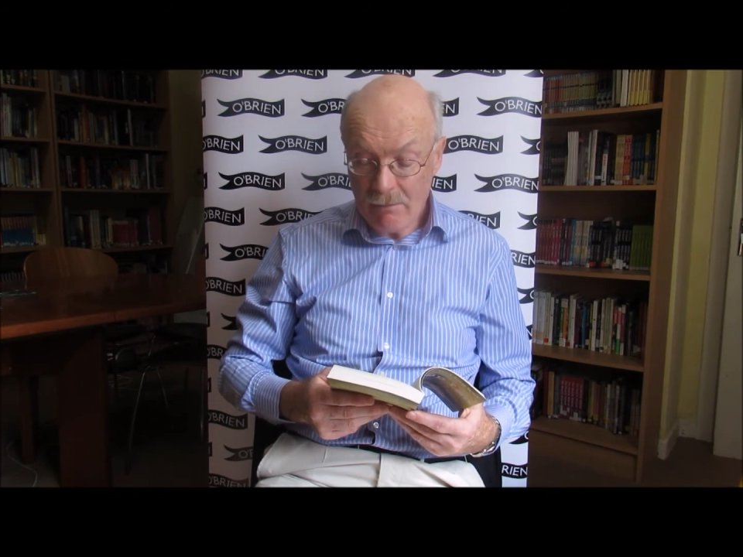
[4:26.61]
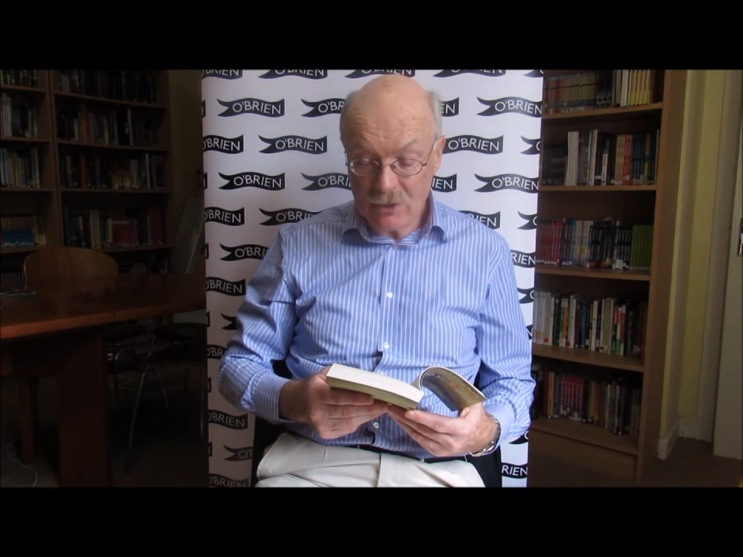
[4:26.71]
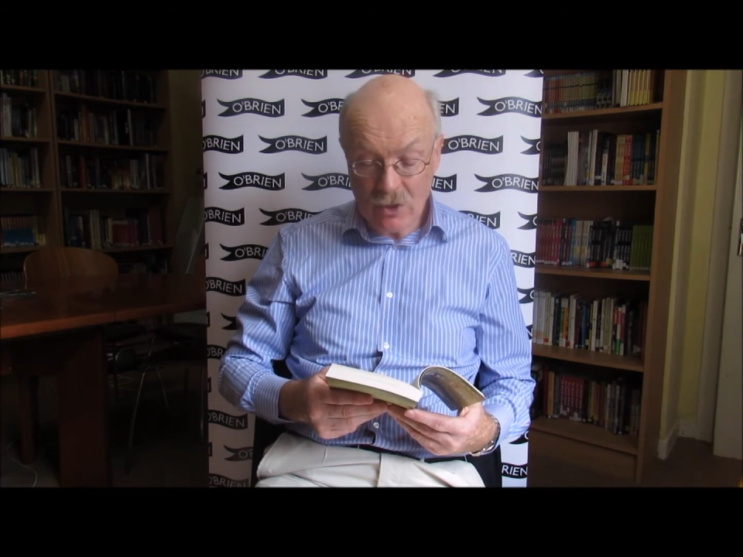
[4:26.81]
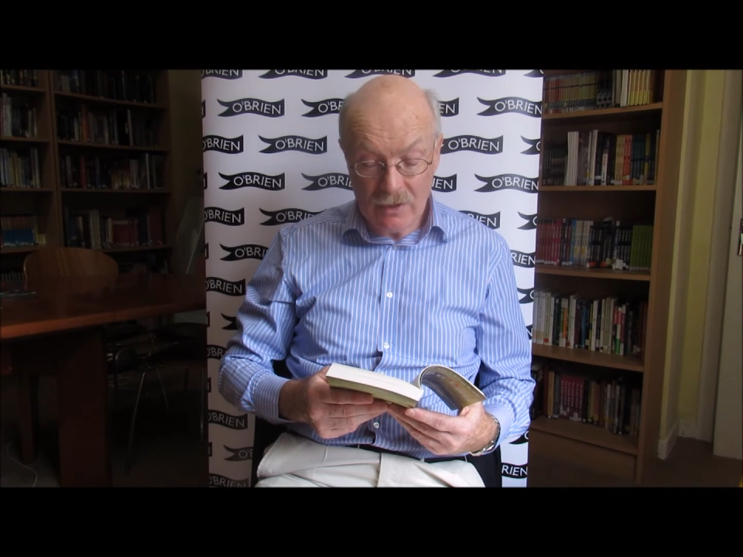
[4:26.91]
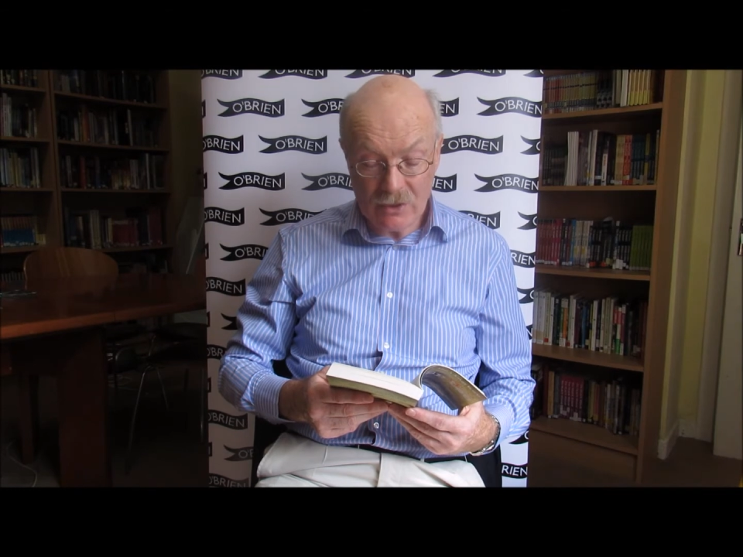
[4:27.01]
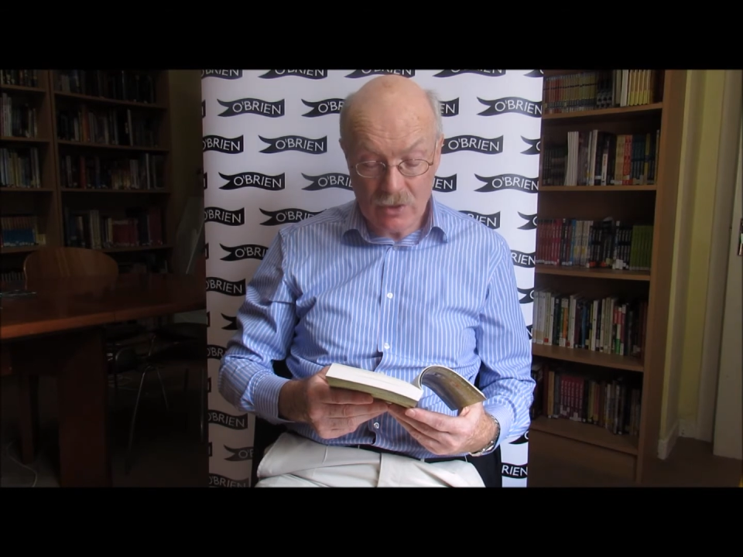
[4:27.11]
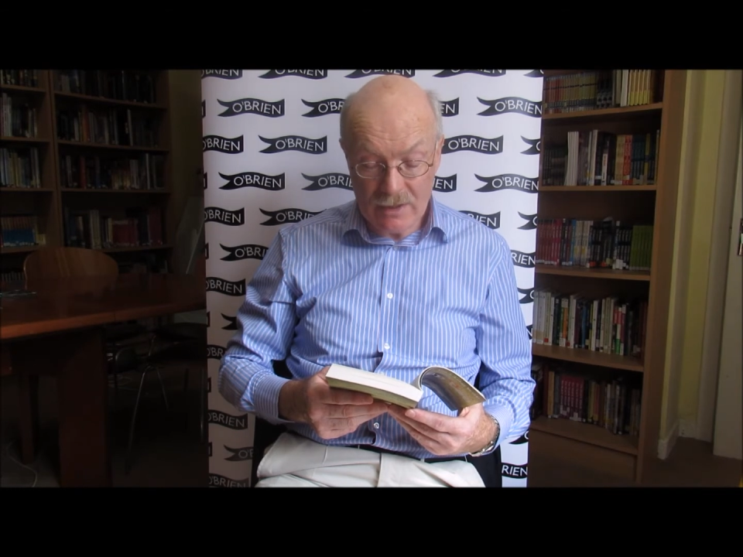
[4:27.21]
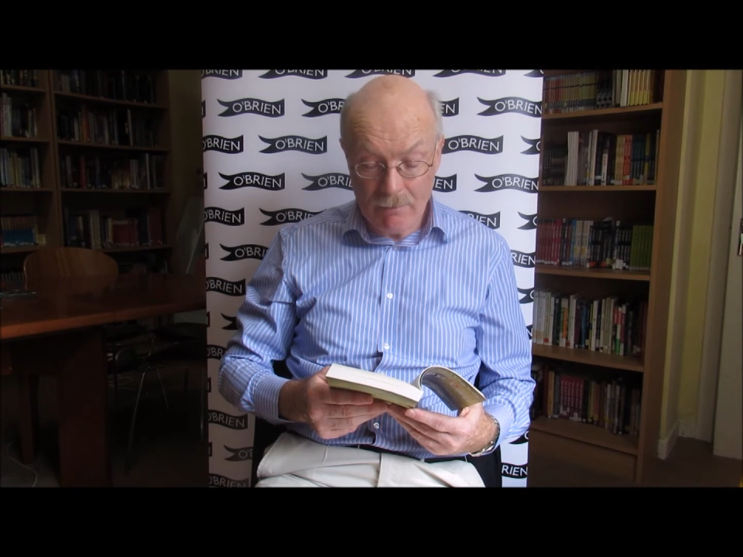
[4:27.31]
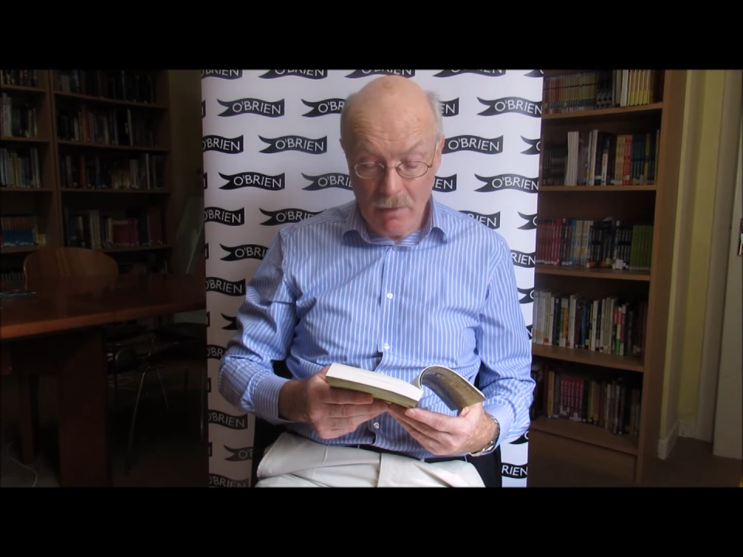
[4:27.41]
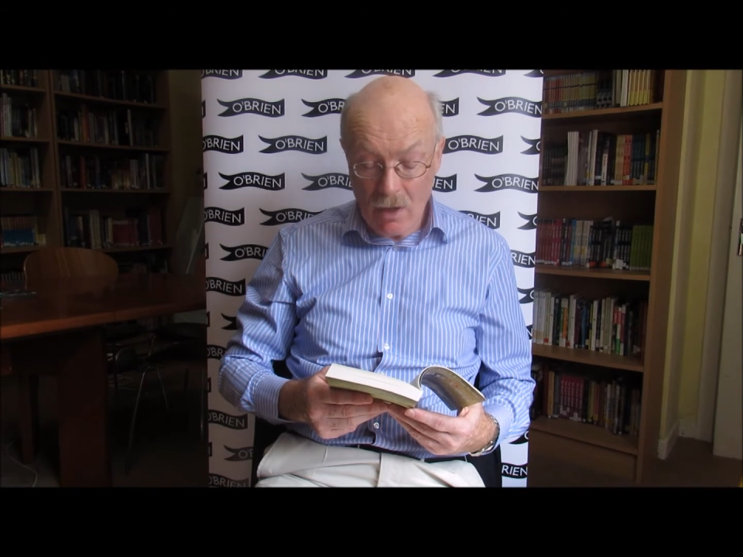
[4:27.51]
but Johnny
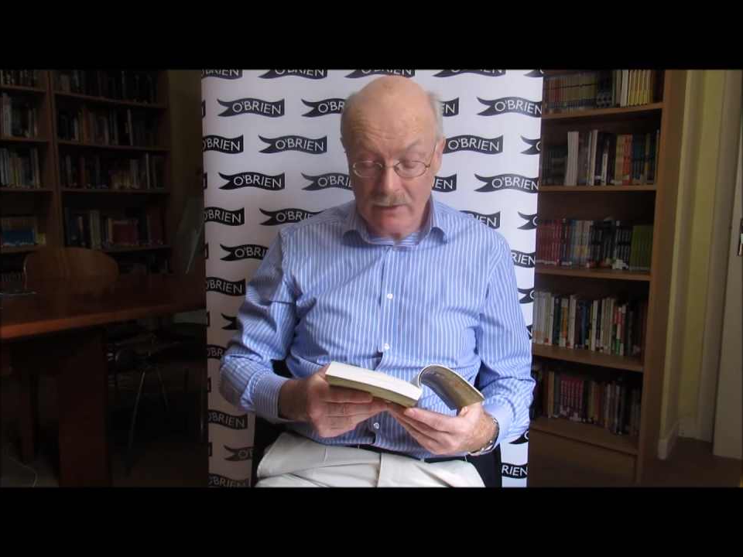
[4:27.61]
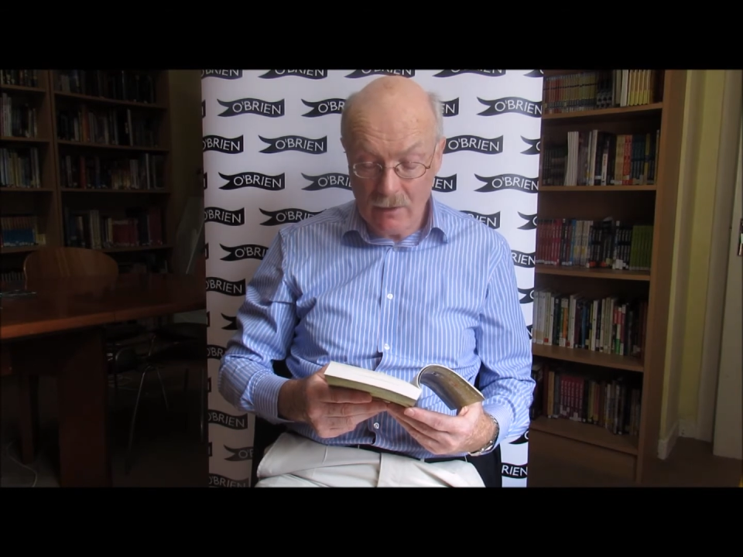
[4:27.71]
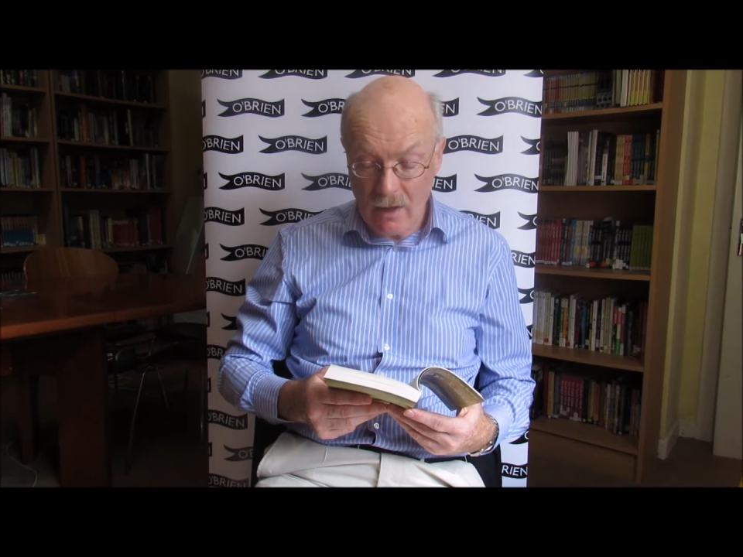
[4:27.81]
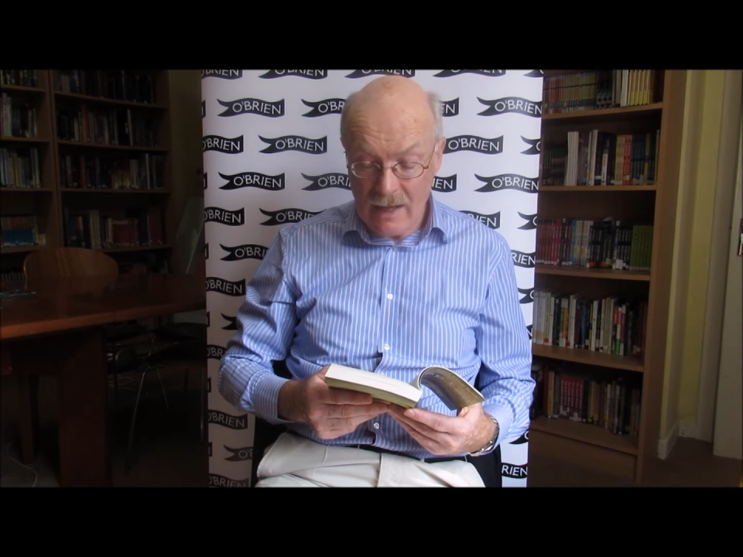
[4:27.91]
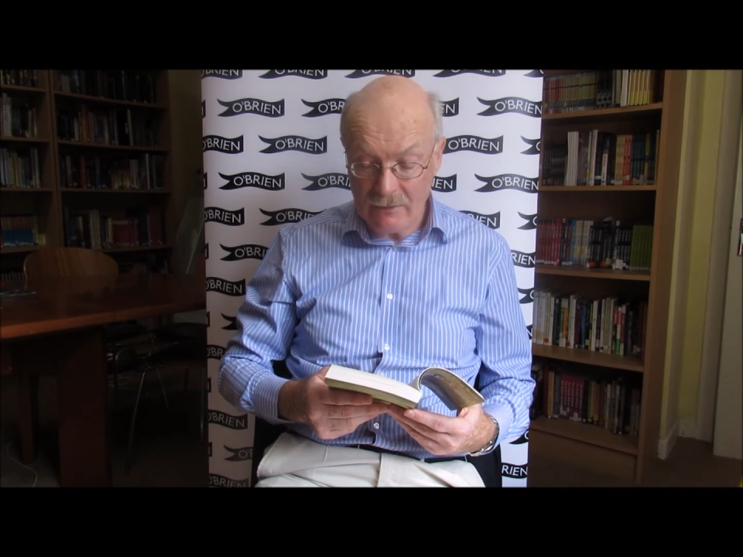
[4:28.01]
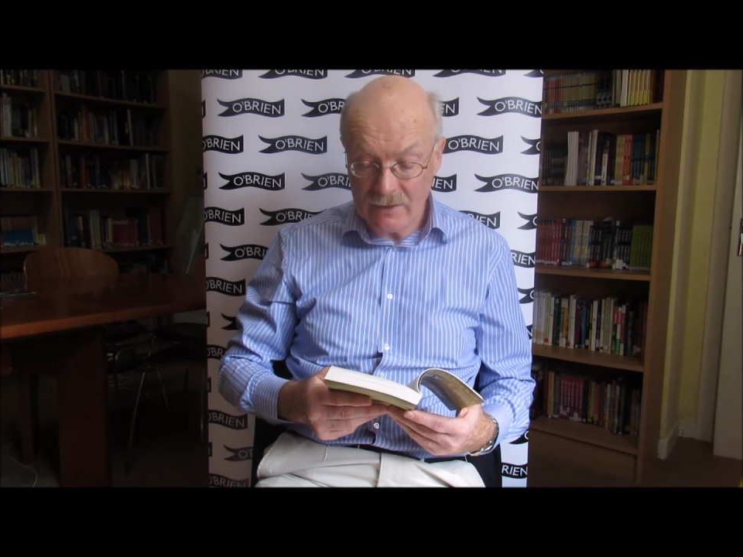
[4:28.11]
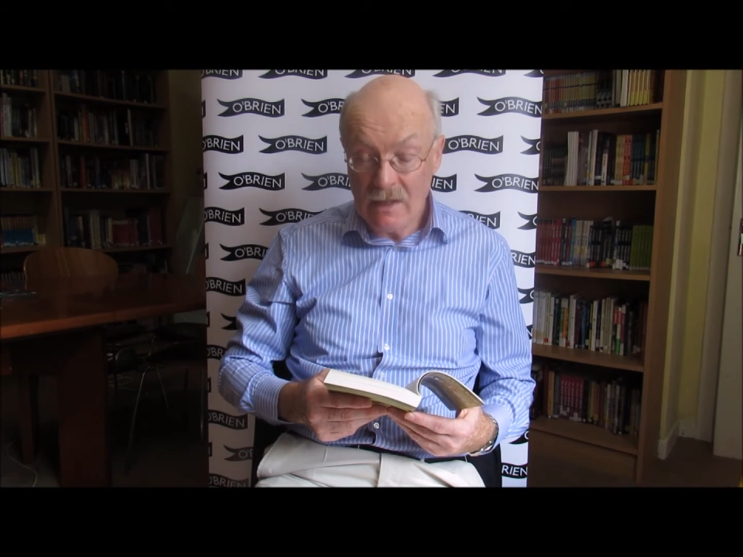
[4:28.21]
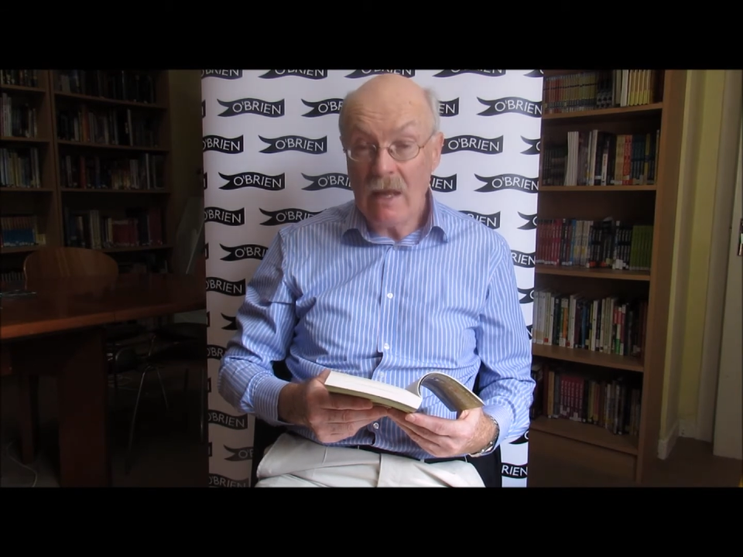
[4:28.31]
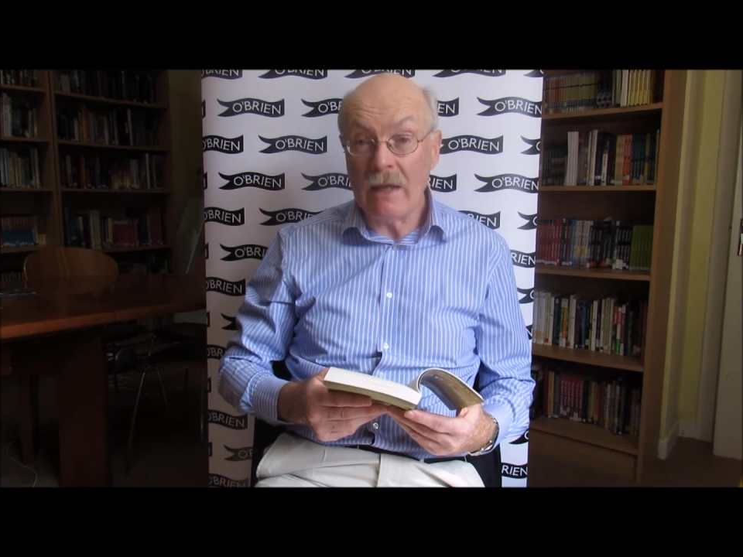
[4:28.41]
tried to block it all out